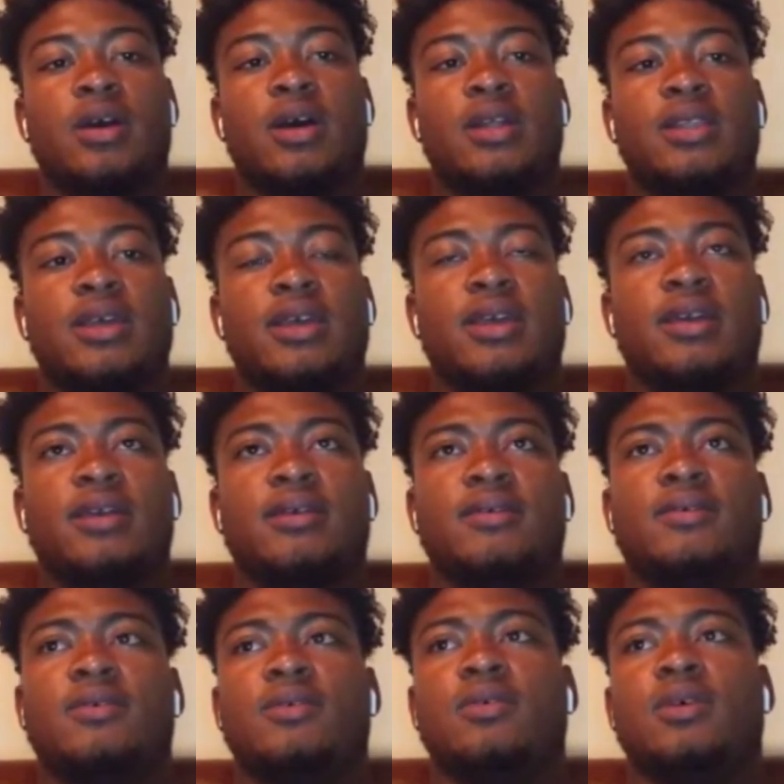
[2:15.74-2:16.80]
I think
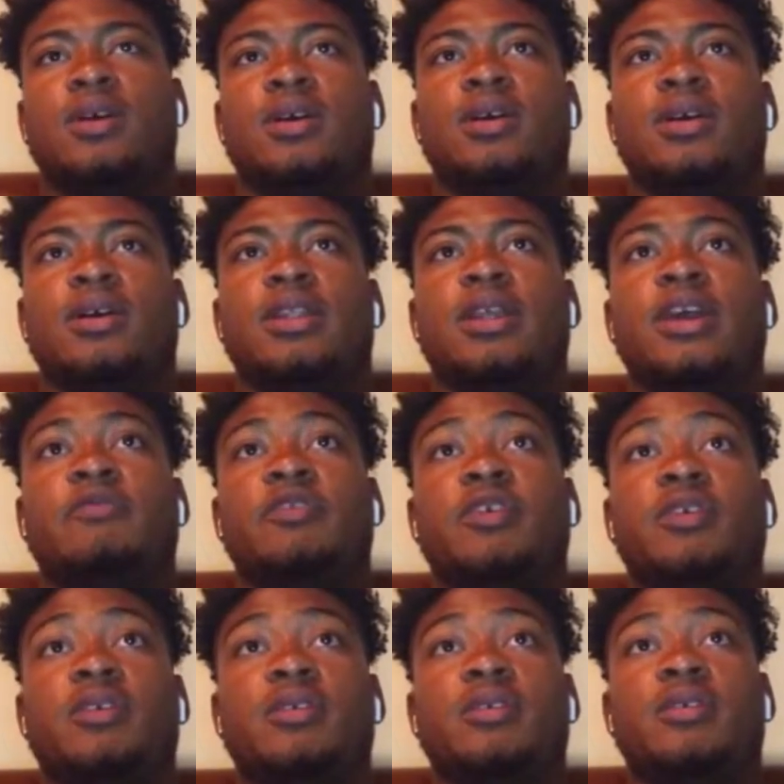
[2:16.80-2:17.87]

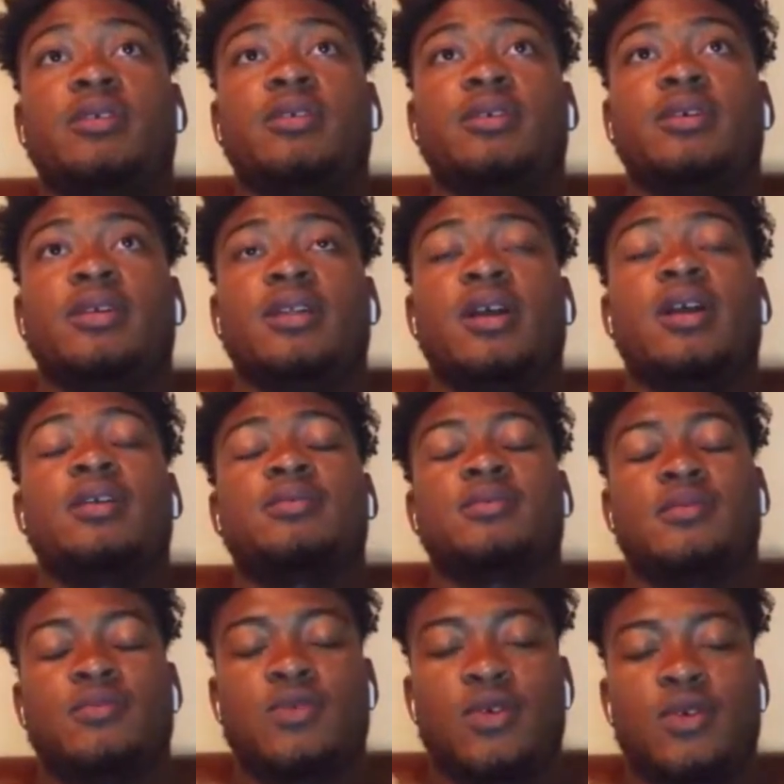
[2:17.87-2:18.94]
Navy, nah,
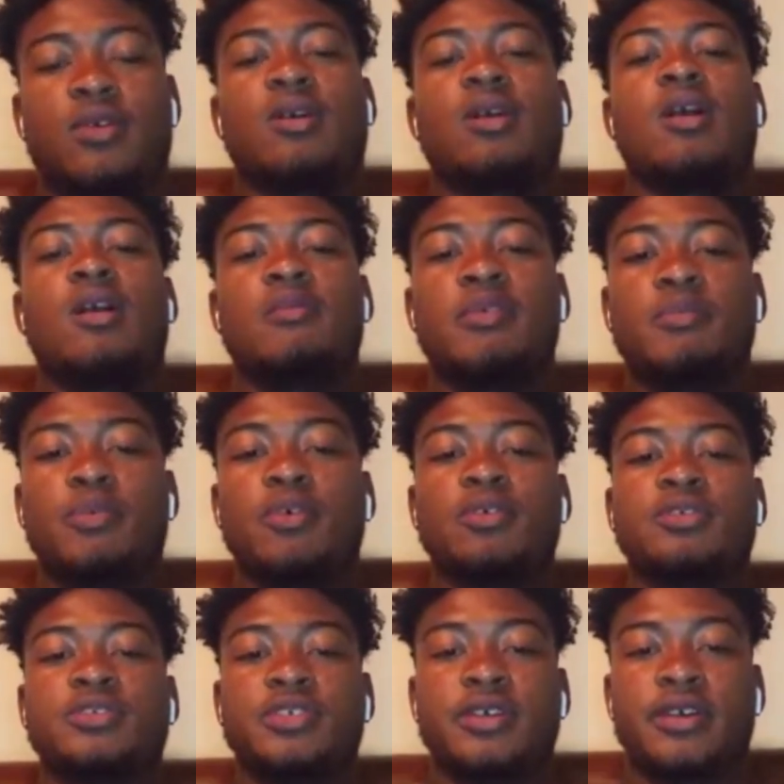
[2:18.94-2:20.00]
I'm wrong. Army pulled
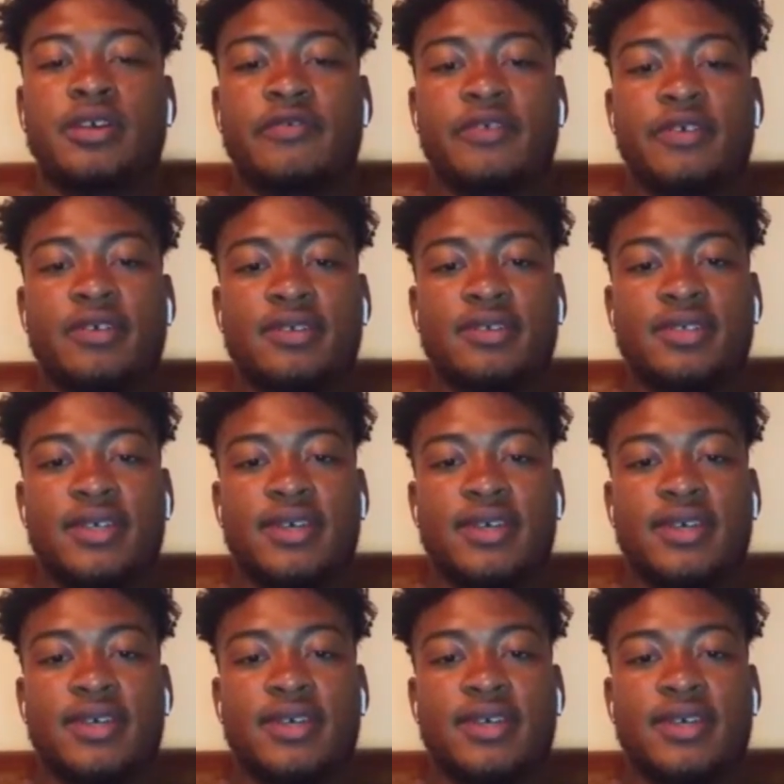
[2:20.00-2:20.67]
the trigger first.